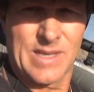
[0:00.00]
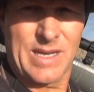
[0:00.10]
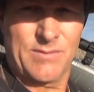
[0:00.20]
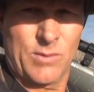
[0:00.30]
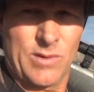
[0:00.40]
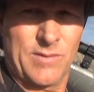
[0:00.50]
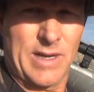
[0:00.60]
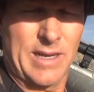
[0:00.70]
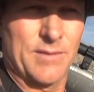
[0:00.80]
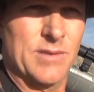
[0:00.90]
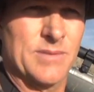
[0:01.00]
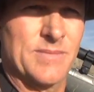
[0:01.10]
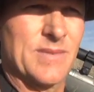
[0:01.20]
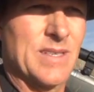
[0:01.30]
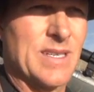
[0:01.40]
9:45.
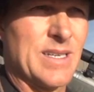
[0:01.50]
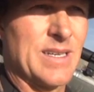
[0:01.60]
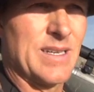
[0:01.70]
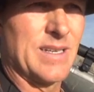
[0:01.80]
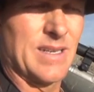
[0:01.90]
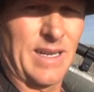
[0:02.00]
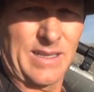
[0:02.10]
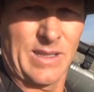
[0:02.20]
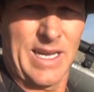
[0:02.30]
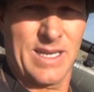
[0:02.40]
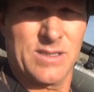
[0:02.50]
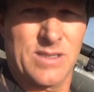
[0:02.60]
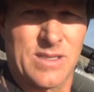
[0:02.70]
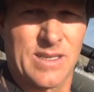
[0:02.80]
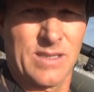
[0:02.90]
I
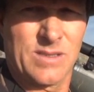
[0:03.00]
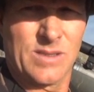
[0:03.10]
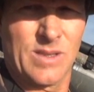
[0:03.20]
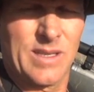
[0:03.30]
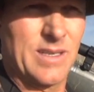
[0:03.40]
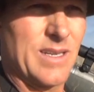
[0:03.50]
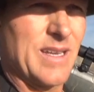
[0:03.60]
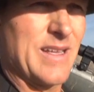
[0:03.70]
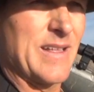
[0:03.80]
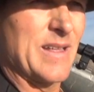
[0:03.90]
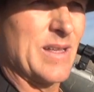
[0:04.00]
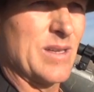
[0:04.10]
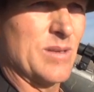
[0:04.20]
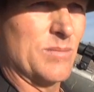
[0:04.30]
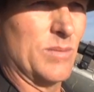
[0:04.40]
glassed, I still hunted,
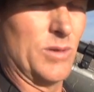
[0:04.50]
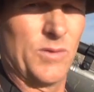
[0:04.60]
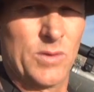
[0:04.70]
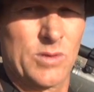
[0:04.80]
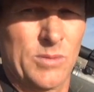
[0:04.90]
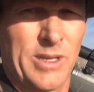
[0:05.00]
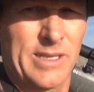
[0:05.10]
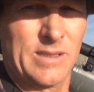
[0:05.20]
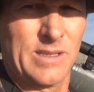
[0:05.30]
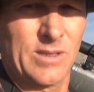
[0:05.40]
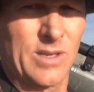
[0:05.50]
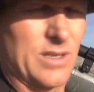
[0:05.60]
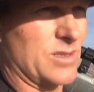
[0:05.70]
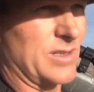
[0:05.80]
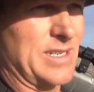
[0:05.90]
moved through some likely deer
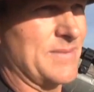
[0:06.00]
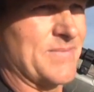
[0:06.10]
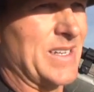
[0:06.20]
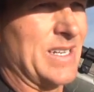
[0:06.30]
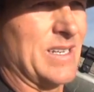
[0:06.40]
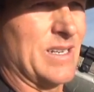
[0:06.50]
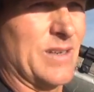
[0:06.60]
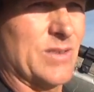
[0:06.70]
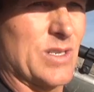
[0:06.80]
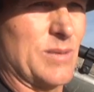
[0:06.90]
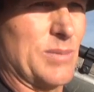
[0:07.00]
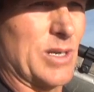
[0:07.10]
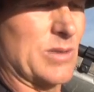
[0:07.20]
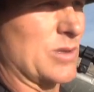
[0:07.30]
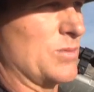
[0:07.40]
country. Never saw a
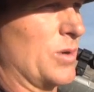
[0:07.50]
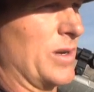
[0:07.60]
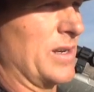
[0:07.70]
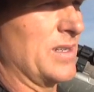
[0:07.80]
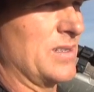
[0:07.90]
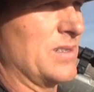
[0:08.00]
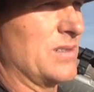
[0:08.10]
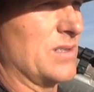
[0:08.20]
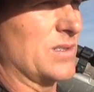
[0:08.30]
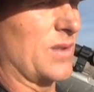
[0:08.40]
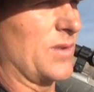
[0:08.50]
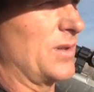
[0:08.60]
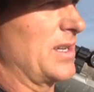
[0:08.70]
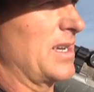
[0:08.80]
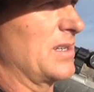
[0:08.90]
buck this morning. Just a
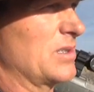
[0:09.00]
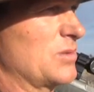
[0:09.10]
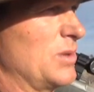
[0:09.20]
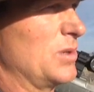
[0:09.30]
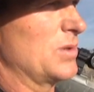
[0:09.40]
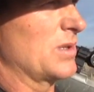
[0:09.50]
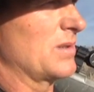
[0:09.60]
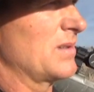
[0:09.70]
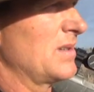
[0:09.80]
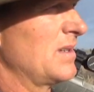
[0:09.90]
38-inch moose and